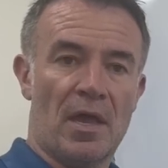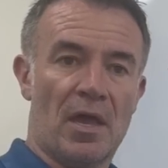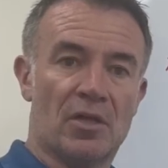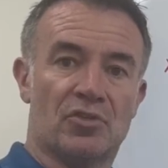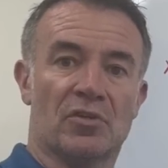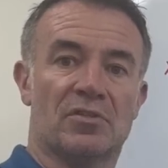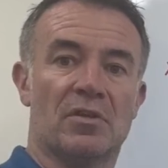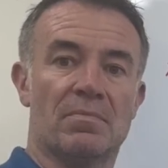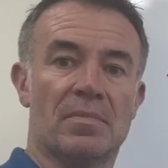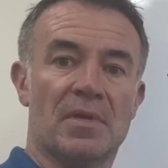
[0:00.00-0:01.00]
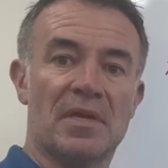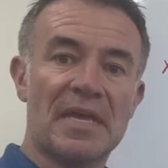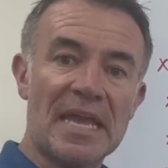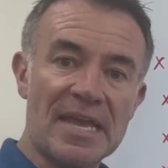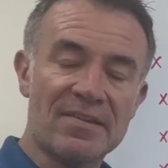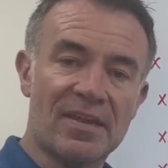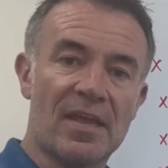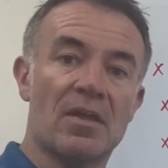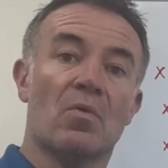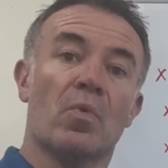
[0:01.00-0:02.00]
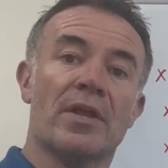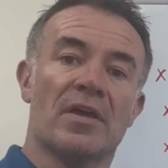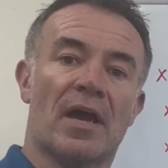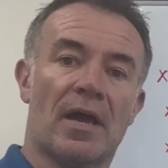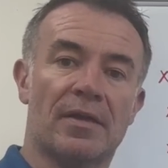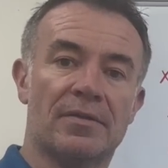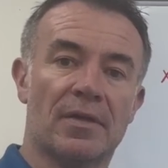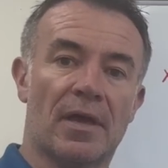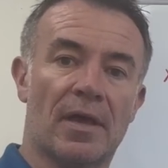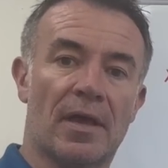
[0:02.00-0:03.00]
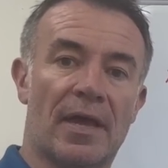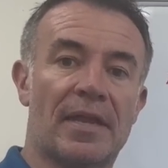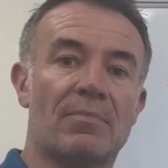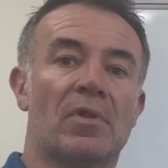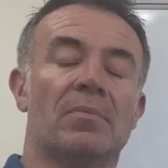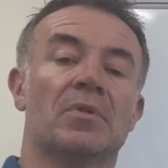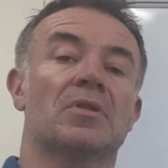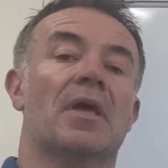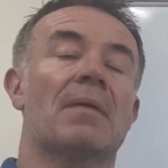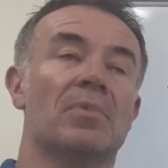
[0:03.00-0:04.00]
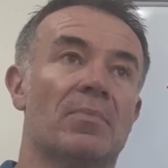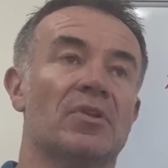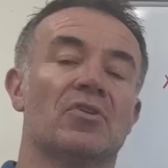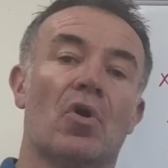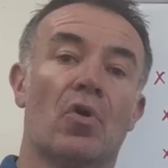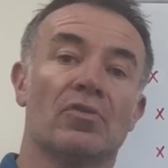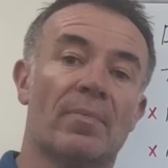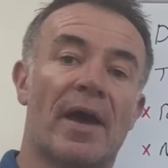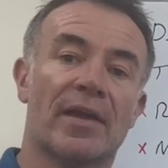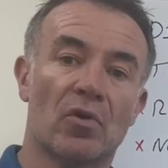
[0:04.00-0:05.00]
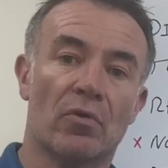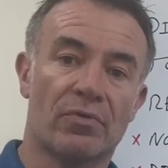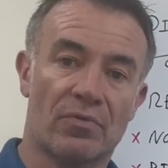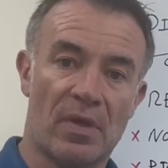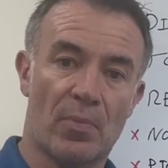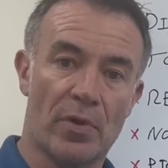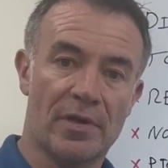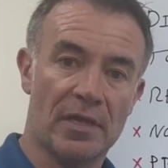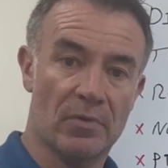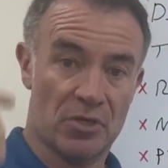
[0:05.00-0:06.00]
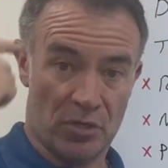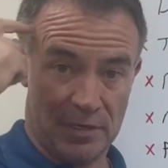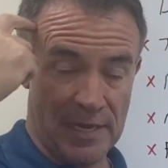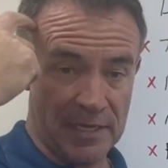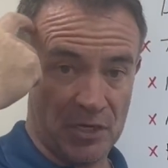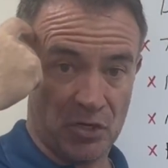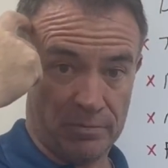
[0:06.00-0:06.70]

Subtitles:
adjust them easily when you had an implement on the back of 3-point linkage.